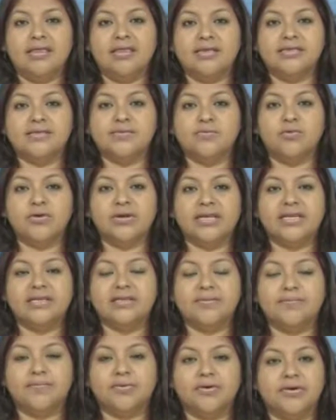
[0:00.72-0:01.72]
This
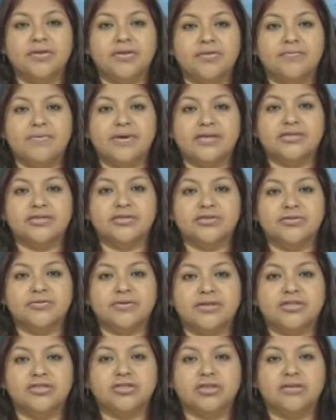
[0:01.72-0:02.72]
morning, the birth
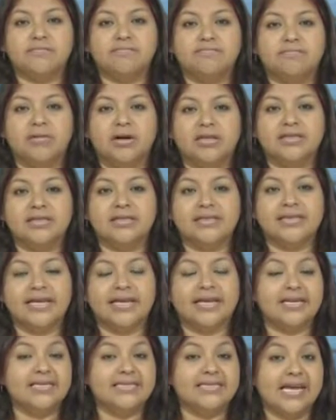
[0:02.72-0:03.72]
registration
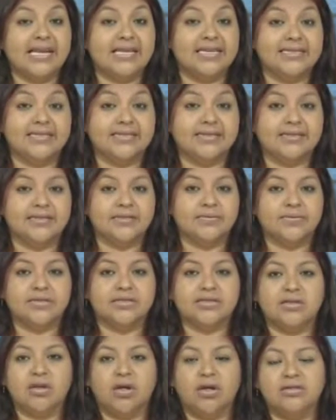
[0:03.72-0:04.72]
bottleneck analysis
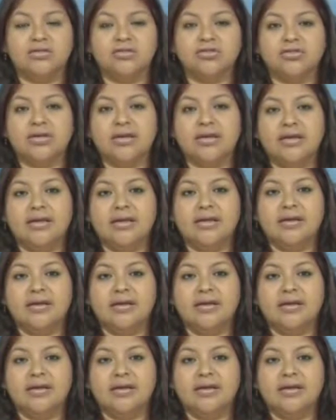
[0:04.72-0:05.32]
was launched